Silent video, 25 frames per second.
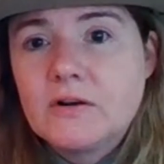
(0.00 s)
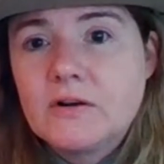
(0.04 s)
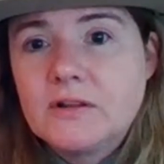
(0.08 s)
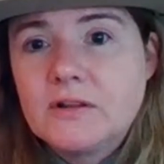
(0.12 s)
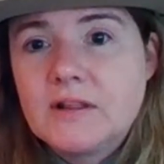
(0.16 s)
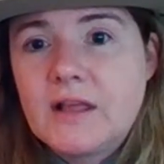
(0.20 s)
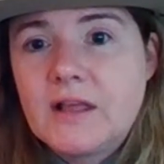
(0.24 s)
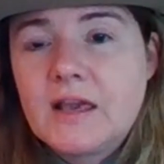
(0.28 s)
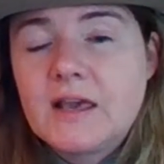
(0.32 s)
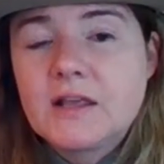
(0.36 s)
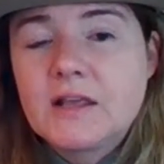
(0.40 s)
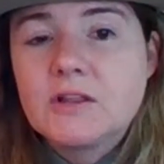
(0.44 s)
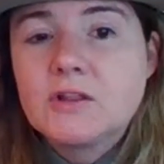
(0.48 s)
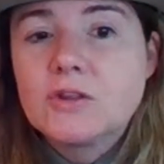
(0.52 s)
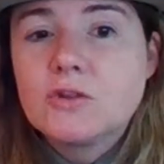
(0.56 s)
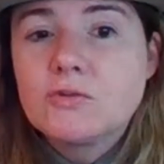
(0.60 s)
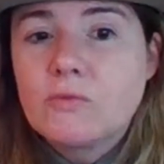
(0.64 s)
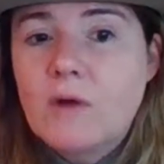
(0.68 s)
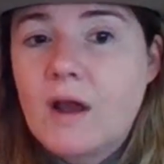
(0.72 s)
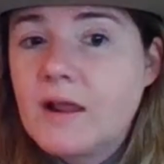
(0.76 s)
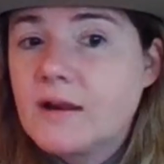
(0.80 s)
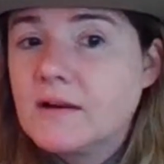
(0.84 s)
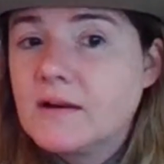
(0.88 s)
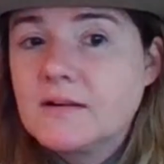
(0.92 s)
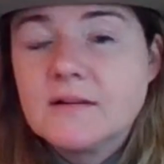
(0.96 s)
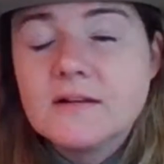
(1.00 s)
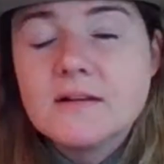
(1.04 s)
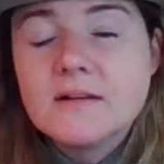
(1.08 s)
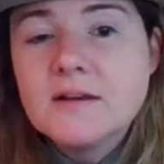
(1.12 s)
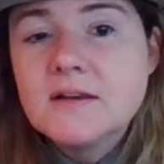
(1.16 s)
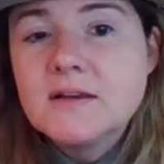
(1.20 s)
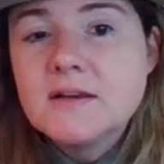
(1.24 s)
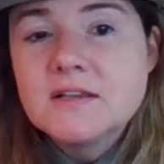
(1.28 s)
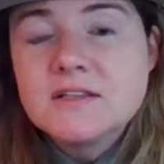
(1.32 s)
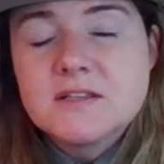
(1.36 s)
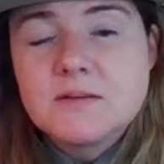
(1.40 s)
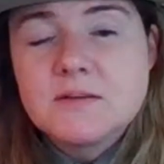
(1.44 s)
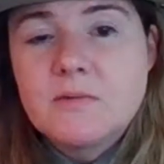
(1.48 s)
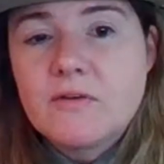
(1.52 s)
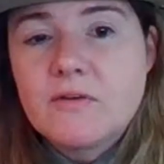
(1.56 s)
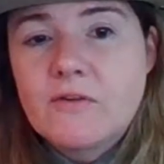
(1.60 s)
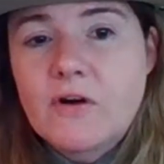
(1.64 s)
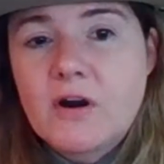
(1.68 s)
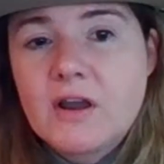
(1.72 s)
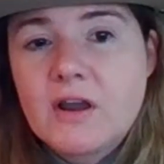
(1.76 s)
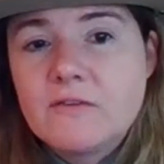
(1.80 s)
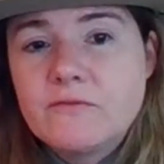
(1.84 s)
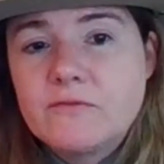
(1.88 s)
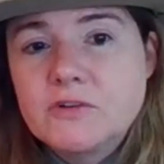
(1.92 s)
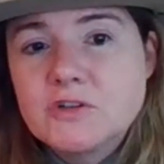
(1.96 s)
and they can threaten some of
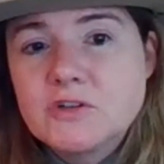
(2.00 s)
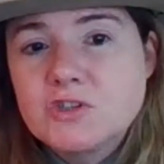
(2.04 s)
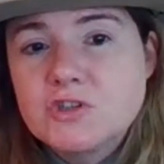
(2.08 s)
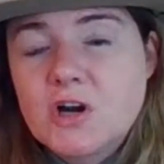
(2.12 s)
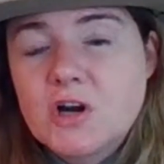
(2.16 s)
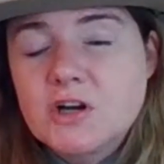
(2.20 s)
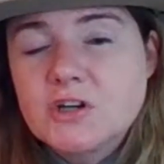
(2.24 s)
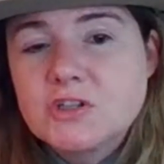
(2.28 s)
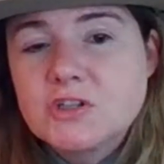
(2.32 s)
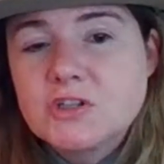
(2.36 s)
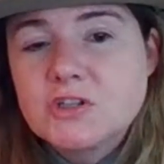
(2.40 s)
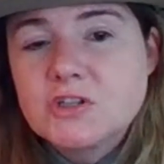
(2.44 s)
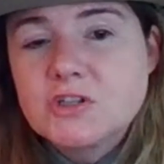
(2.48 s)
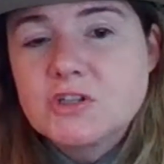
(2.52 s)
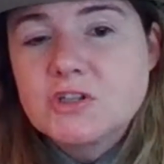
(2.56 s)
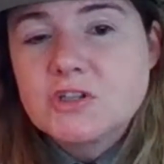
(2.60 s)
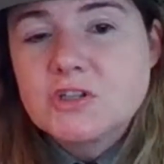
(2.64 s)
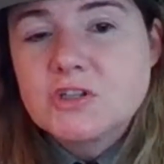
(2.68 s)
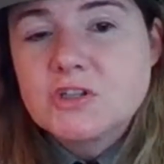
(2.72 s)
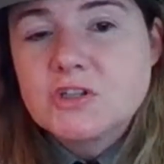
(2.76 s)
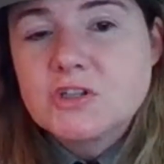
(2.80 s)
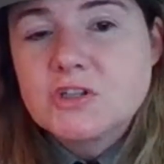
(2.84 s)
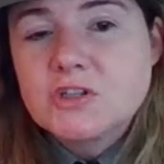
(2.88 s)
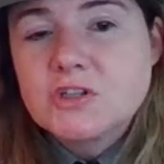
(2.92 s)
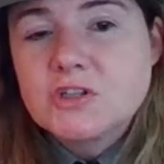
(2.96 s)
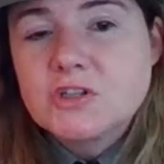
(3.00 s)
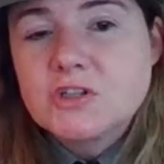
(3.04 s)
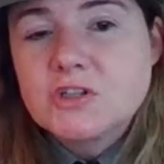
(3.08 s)
our infrastructure.